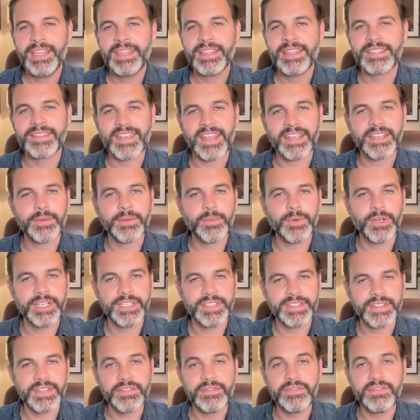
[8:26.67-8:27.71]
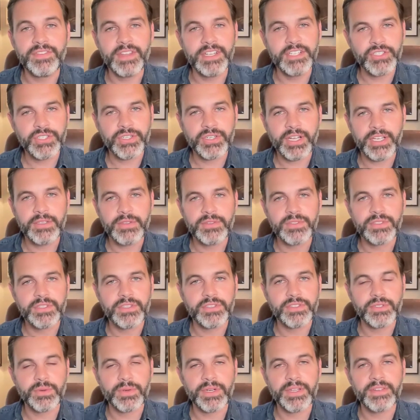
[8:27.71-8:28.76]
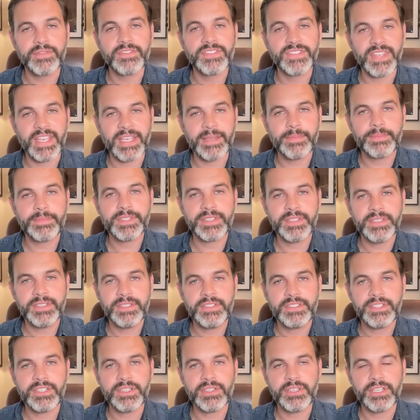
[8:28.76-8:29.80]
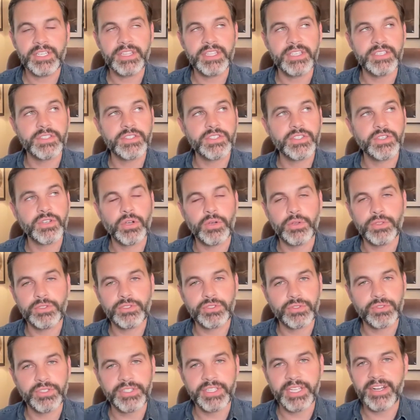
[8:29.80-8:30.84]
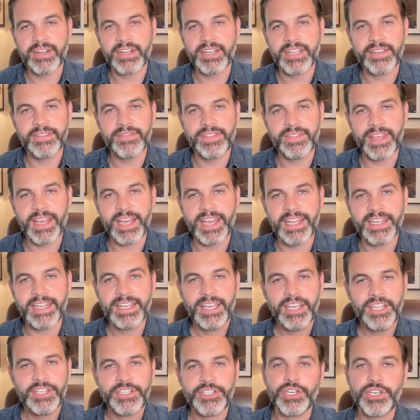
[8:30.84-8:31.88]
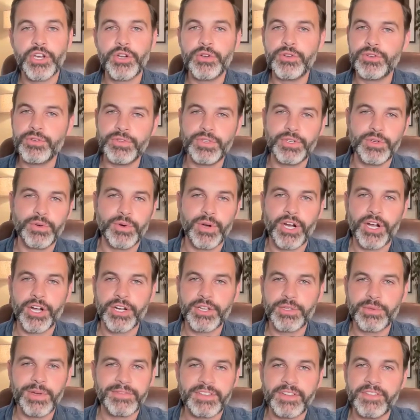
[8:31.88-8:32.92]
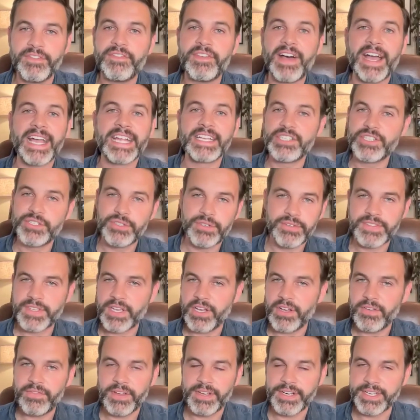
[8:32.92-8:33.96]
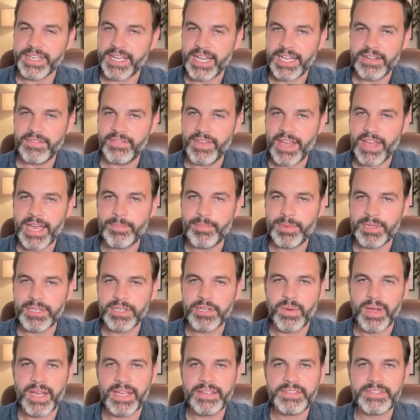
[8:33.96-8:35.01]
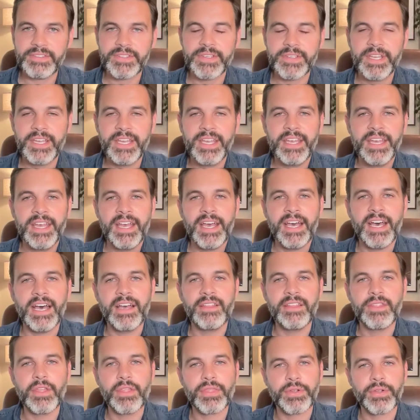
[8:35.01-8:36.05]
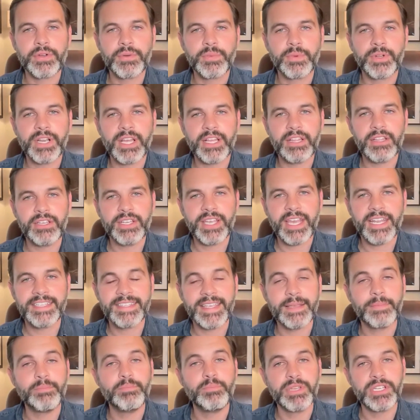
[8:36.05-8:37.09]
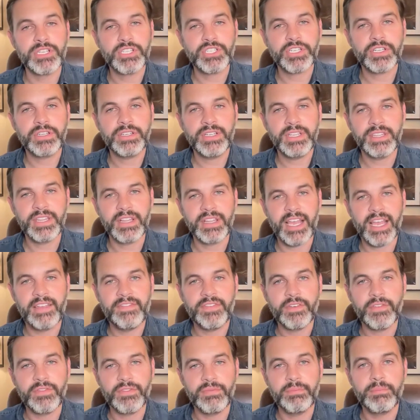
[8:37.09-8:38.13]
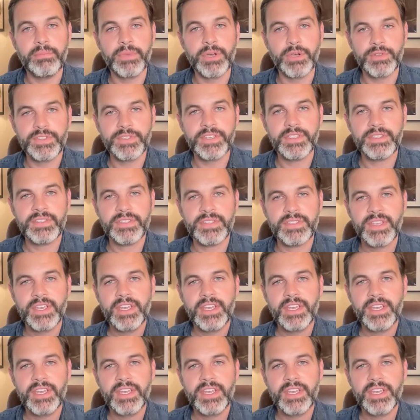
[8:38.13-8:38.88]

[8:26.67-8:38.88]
The second one is adventure. I use the story of Samson to look at this cultural narrative that to know who you are, you have to find yourself on a kind of epic quest. The third one I look at is ambition in the life of Moses.